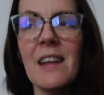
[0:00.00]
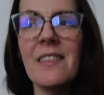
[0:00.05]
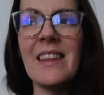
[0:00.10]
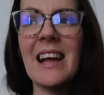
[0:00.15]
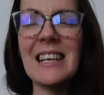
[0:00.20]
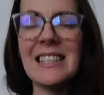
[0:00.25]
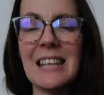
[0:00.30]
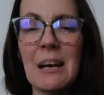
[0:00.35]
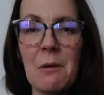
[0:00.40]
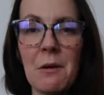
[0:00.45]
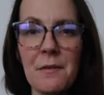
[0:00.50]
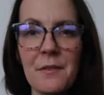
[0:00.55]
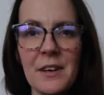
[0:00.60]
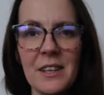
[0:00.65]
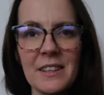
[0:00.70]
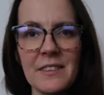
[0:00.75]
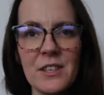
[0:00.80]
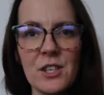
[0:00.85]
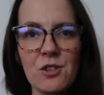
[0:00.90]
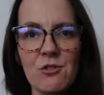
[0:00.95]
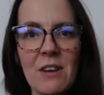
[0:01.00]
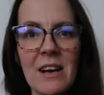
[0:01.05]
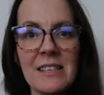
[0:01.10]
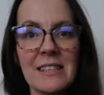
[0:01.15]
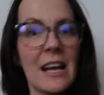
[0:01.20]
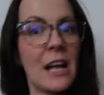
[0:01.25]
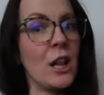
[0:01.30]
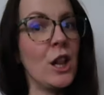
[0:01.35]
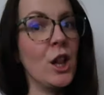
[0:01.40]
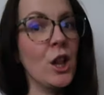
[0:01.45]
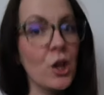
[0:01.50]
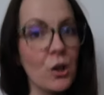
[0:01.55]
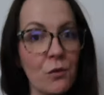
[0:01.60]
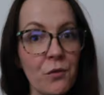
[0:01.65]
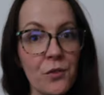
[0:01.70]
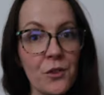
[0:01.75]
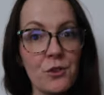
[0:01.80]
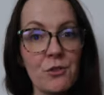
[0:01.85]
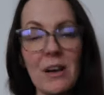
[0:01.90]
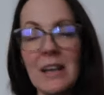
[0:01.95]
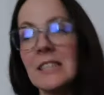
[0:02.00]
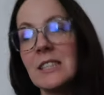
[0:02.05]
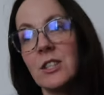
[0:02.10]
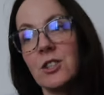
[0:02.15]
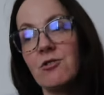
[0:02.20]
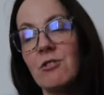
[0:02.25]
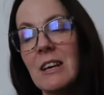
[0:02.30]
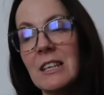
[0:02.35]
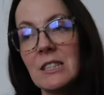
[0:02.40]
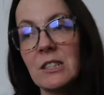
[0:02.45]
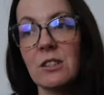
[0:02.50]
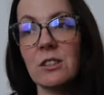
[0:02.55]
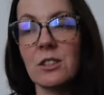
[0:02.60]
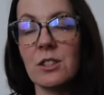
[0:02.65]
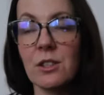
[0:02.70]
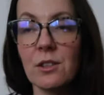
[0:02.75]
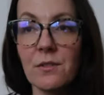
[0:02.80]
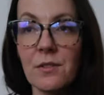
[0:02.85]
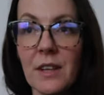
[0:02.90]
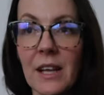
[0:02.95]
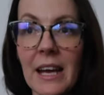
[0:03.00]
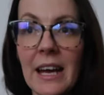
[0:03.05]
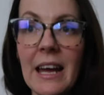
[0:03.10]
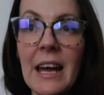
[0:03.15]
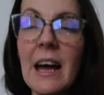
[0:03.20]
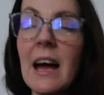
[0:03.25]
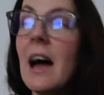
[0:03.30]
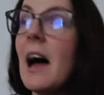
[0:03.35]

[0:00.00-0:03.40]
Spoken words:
And that's how I feel in this dress. I love the dress. The dress looks lovely.